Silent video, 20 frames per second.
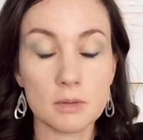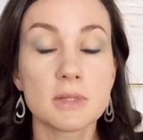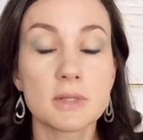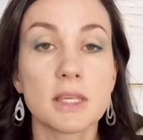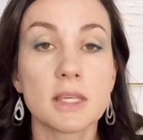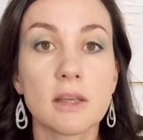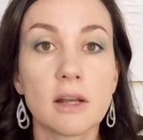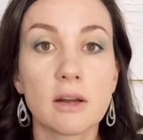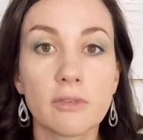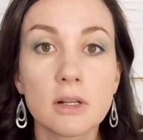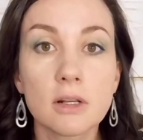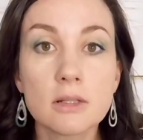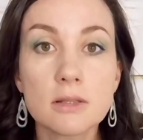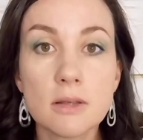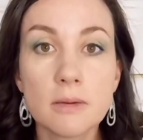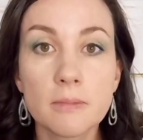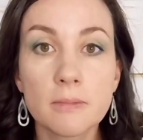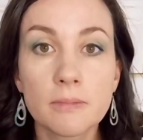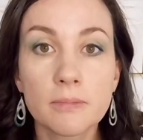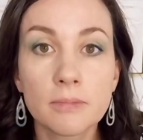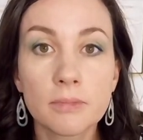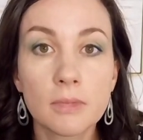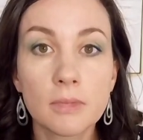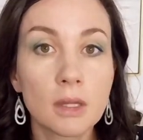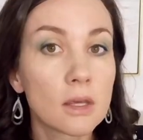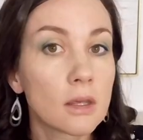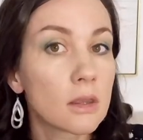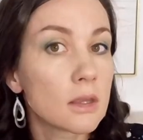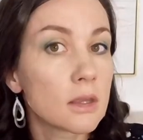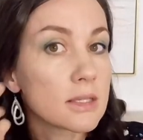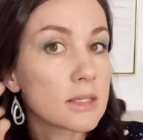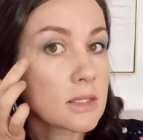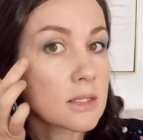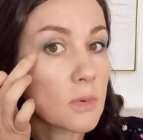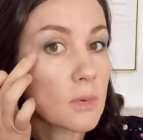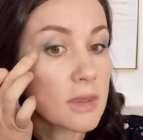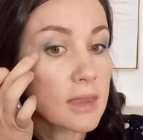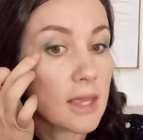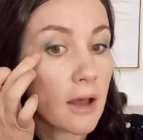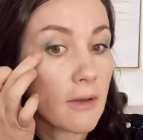See the difference? This
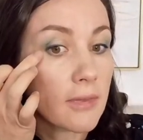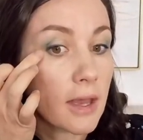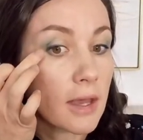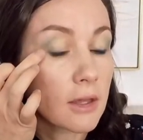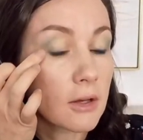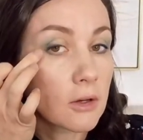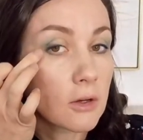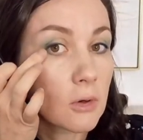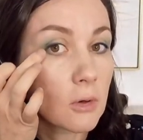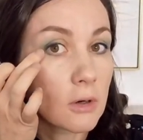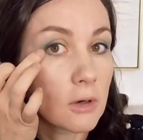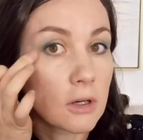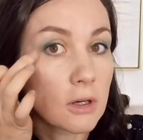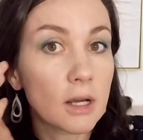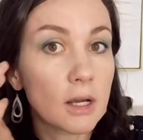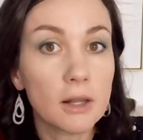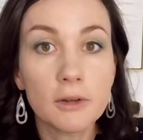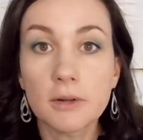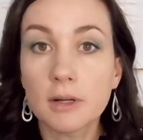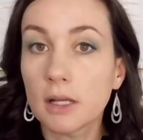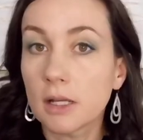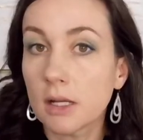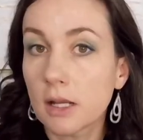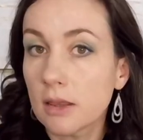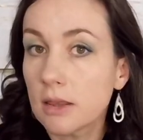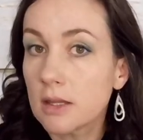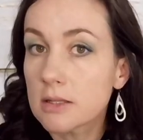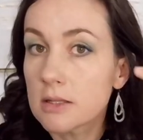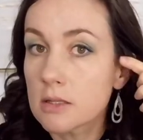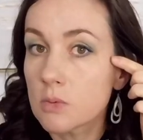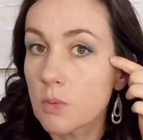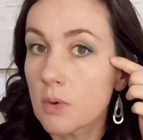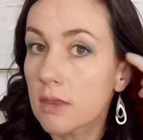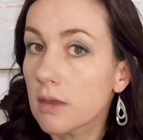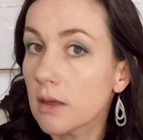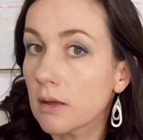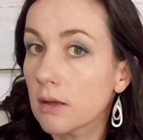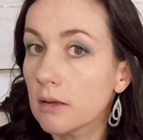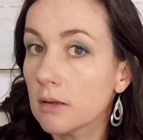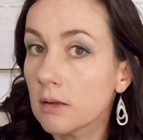is without that inner corner colored in, and this is
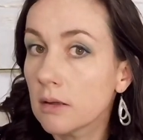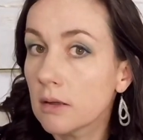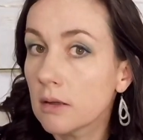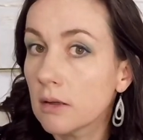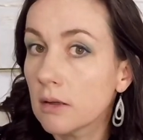with it.